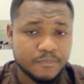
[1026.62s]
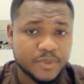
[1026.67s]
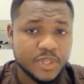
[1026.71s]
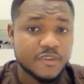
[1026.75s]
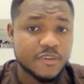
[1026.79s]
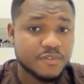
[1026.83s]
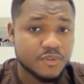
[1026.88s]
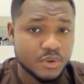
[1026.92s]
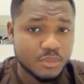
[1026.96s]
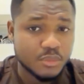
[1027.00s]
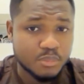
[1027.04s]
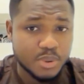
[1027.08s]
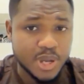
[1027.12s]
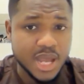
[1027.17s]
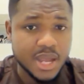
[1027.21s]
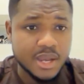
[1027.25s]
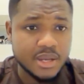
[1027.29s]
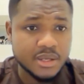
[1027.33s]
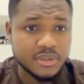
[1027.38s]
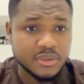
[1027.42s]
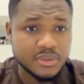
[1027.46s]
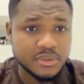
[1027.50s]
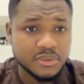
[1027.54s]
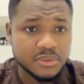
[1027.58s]
if you're
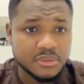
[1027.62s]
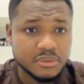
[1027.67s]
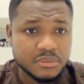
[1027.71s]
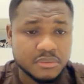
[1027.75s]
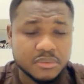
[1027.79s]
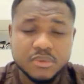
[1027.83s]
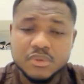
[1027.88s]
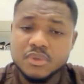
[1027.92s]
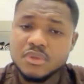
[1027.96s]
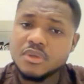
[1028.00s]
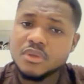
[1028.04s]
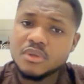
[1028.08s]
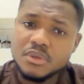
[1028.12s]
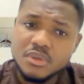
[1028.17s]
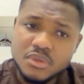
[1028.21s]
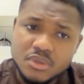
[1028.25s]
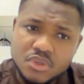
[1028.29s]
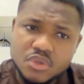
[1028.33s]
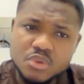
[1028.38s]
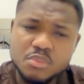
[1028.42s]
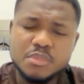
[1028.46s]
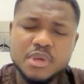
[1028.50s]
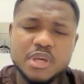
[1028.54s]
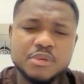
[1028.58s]
buying,
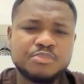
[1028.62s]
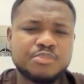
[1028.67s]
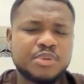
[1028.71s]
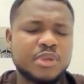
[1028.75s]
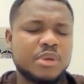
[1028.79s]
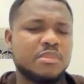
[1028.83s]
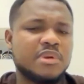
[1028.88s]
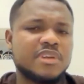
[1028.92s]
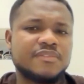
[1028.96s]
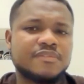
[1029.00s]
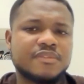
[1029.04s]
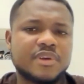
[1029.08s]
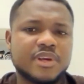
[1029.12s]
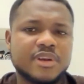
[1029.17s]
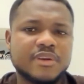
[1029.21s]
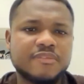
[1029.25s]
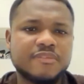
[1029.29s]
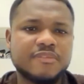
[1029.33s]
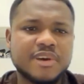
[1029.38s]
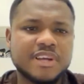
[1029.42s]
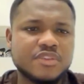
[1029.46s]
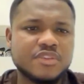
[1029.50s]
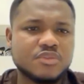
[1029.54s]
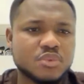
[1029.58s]
you make payment very
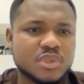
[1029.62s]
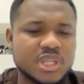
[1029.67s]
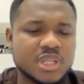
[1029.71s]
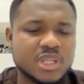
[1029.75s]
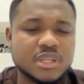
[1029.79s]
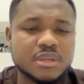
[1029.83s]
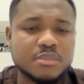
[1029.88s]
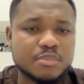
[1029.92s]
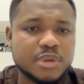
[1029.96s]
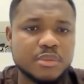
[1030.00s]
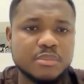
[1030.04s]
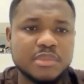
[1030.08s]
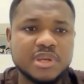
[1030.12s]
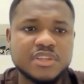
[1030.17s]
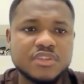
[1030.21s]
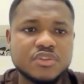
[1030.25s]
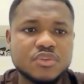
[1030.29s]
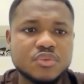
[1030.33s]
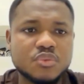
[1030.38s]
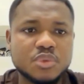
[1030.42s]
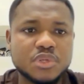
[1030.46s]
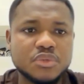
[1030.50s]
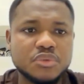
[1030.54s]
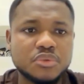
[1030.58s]
fast within the payment
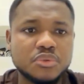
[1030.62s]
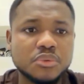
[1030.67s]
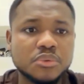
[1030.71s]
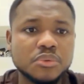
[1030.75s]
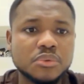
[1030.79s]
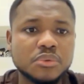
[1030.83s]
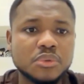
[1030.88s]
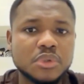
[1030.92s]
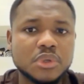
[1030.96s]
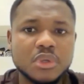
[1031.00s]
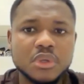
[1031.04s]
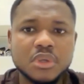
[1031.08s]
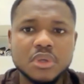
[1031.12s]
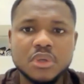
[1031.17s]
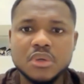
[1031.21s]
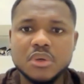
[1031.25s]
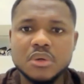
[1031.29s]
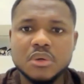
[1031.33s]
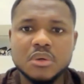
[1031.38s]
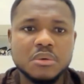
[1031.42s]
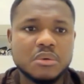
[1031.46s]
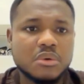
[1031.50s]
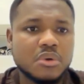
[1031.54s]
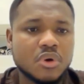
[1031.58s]
window.
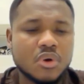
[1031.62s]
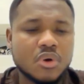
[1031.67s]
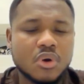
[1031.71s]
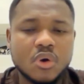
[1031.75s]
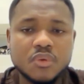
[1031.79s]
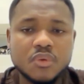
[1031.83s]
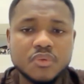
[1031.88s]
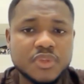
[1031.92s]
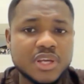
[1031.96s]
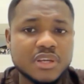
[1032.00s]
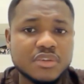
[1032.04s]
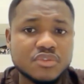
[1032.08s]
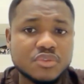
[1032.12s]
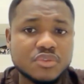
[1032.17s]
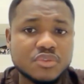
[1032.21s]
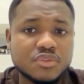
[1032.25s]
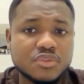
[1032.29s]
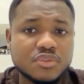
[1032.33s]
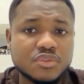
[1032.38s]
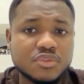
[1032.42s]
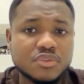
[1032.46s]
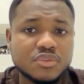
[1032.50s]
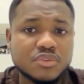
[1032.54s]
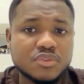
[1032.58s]
All thanks to
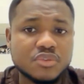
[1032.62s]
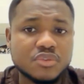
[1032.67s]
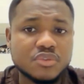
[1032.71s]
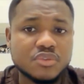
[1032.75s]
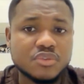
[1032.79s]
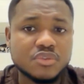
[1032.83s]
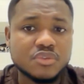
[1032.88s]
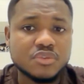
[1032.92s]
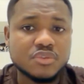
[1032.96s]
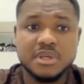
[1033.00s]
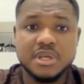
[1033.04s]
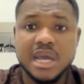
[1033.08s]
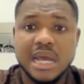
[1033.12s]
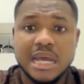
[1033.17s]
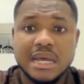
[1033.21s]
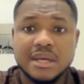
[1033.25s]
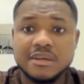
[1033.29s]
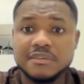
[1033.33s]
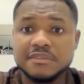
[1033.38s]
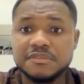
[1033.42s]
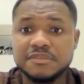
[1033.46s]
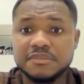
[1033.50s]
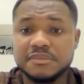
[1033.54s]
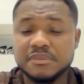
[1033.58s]
Quidax, they
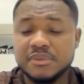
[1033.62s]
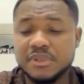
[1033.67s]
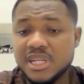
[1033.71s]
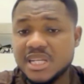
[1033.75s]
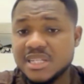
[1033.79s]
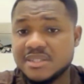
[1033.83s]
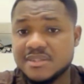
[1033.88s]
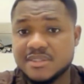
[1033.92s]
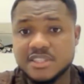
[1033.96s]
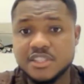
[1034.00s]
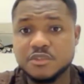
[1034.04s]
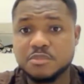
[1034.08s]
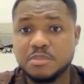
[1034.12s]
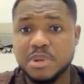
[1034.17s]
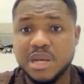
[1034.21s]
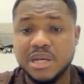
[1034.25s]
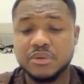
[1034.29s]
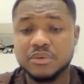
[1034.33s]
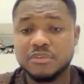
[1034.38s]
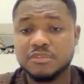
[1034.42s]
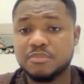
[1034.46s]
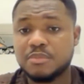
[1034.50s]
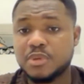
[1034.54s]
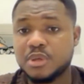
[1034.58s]
have lengthy span
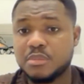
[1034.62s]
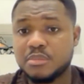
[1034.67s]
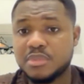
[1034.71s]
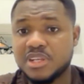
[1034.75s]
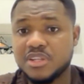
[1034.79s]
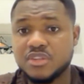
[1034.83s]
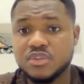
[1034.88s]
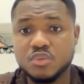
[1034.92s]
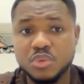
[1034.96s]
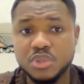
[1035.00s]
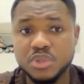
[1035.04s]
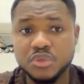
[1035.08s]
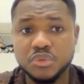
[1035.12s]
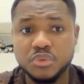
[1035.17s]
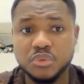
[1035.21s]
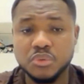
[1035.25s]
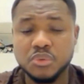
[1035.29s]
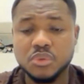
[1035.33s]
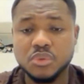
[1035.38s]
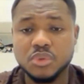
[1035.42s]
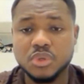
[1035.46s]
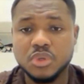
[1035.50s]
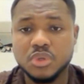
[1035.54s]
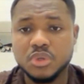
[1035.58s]
of payment window.
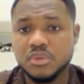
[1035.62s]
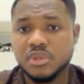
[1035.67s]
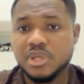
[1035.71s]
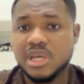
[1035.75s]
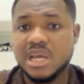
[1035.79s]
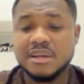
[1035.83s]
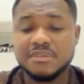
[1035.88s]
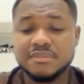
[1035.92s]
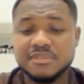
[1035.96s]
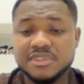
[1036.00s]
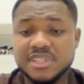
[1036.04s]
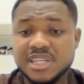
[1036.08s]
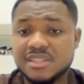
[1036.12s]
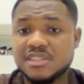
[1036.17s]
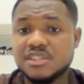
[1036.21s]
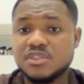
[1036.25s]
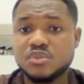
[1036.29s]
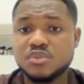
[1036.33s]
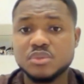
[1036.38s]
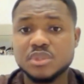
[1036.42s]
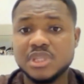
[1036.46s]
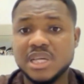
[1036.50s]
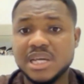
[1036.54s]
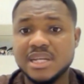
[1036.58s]
They have 30
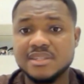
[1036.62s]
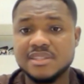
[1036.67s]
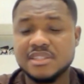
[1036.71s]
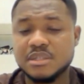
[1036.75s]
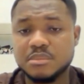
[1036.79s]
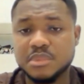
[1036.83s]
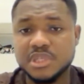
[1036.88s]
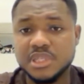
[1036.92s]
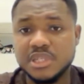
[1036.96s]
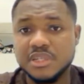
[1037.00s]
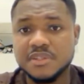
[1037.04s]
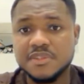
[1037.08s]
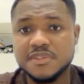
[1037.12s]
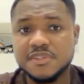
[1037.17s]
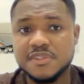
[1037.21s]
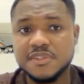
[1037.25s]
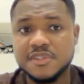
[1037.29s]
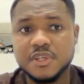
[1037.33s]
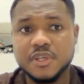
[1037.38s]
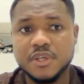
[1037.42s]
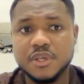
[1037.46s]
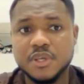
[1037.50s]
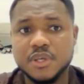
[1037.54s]
to 90 minutes.